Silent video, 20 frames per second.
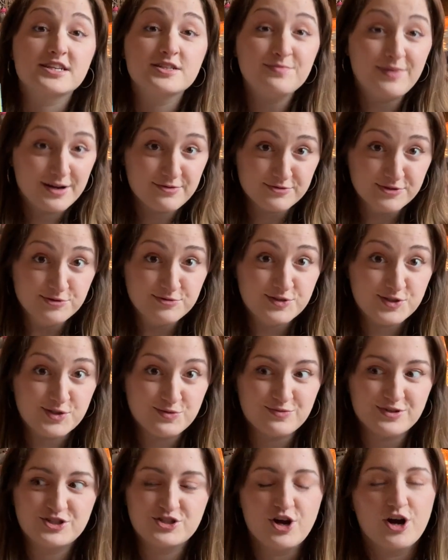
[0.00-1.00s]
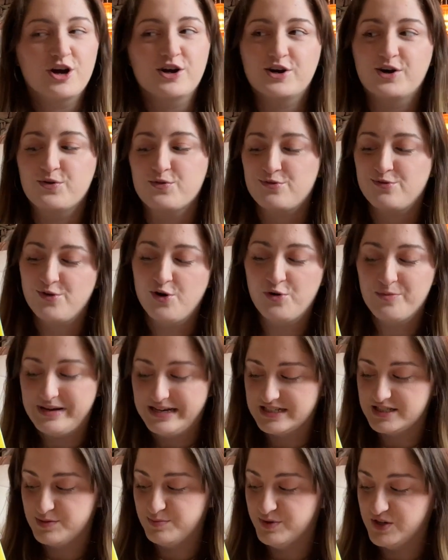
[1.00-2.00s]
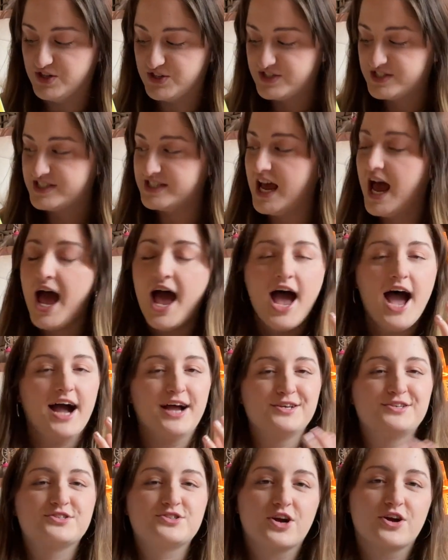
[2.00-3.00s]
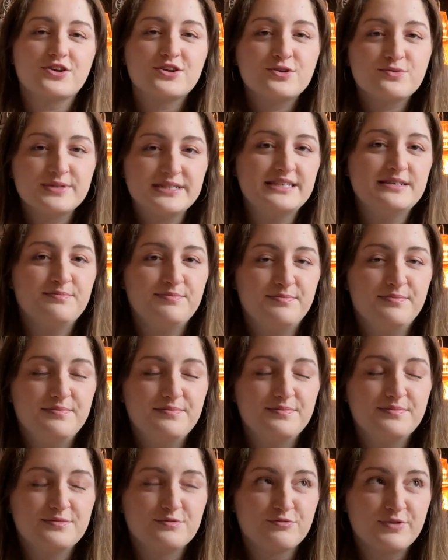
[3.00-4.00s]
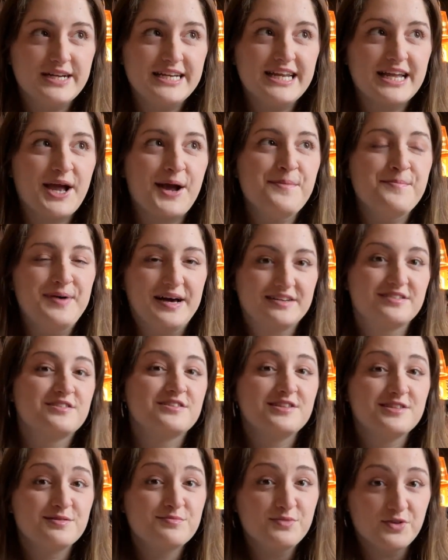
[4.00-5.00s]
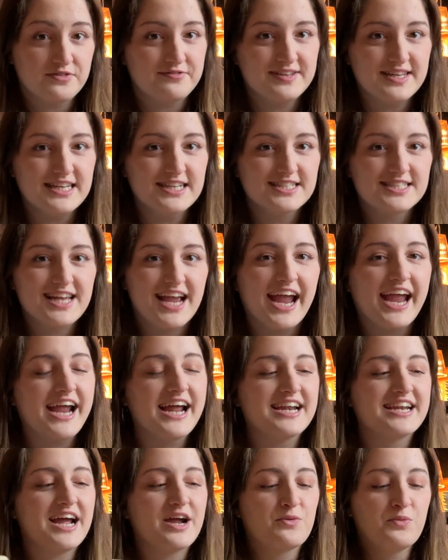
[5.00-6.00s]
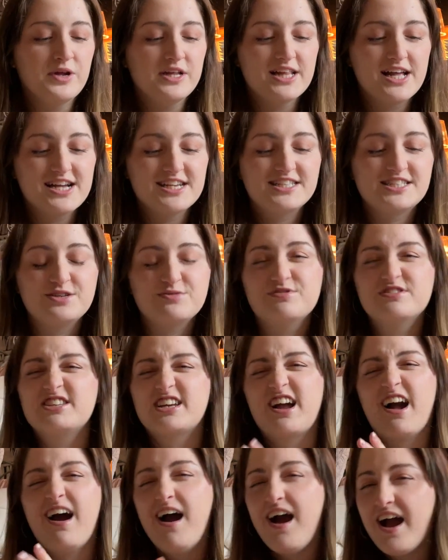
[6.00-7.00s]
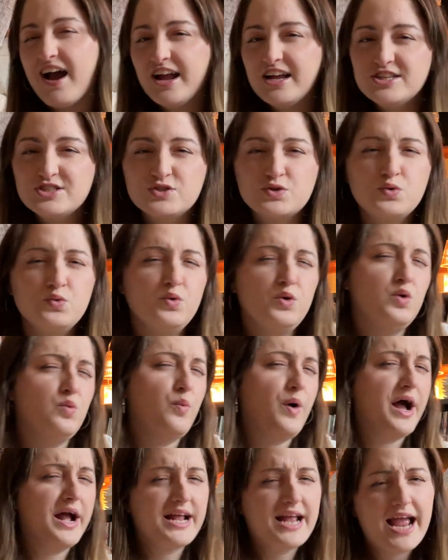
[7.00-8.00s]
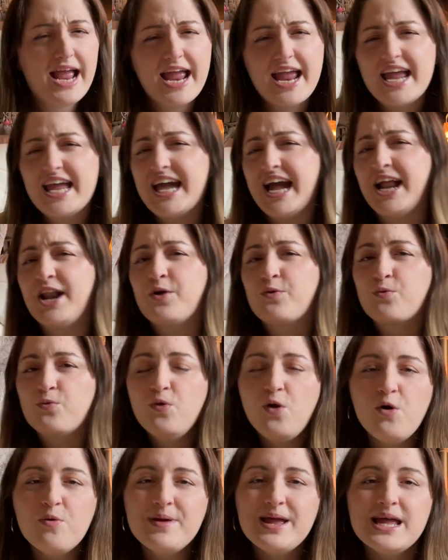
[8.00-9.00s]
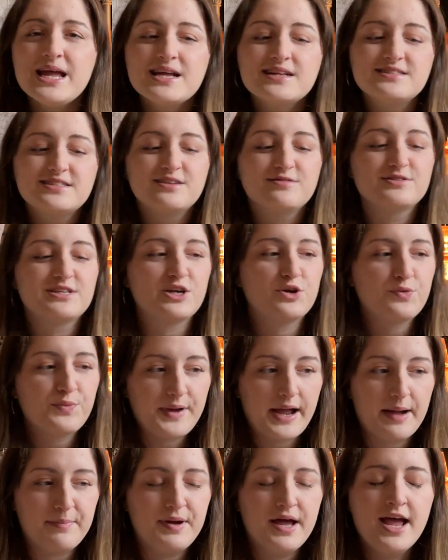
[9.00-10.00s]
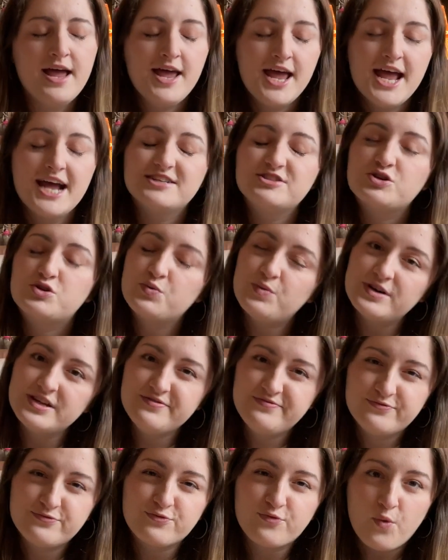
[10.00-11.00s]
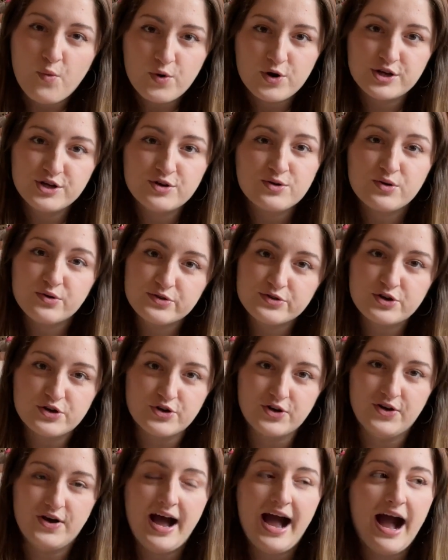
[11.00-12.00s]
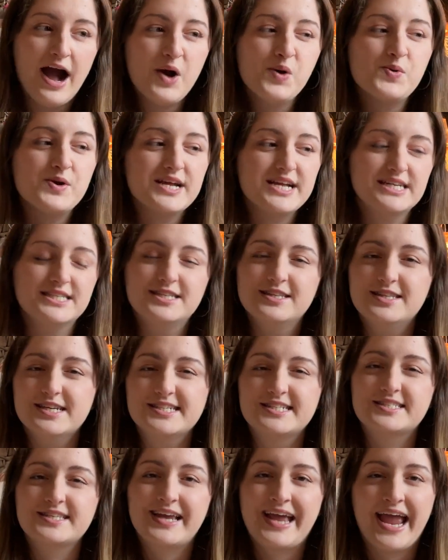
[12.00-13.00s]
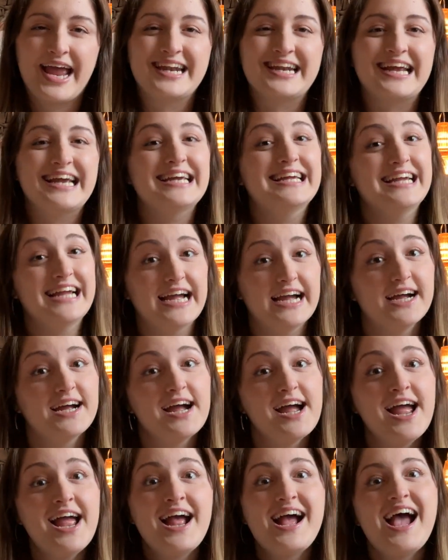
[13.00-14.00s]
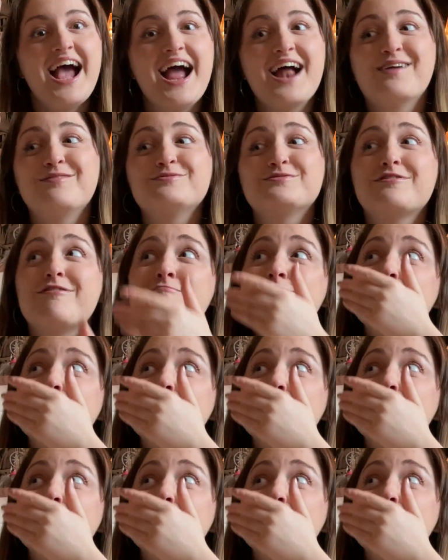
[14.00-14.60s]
to my roots, which are romance books. I started reading Better Than the Movies, and I realized it was like a high school YA kind of romance, and I was like, crap, as a 24-year-old girl, how into this can I get? It was